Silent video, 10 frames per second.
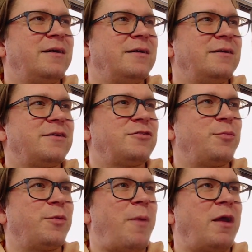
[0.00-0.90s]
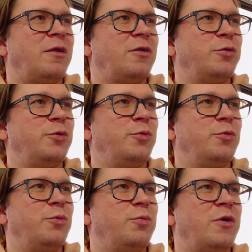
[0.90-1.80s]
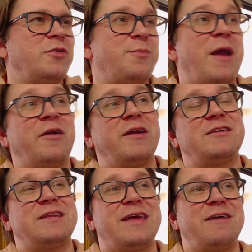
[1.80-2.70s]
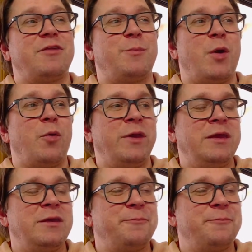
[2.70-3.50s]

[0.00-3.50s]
Supermodel who was married to David Bowie.